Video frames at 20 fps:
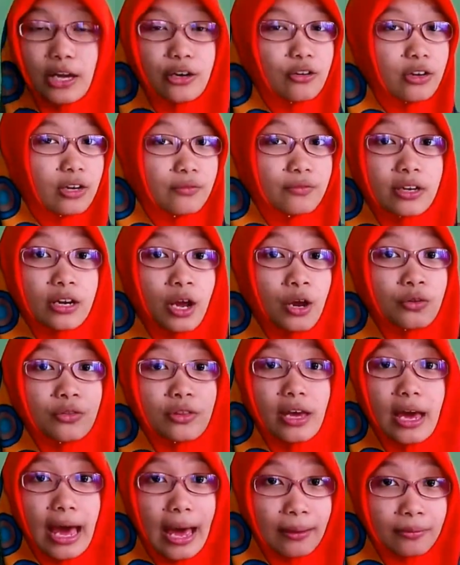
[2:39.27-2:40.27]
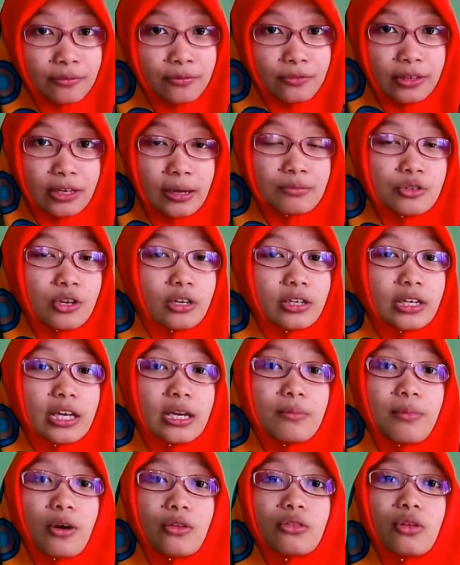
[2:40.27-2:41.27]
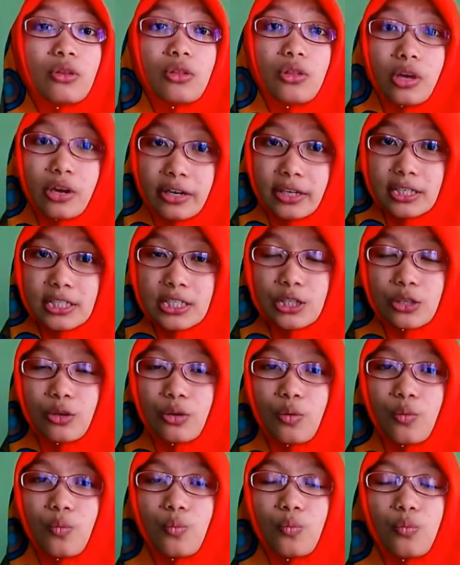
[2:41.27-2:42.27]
I don't even know the MV, I'm talking about the lyrics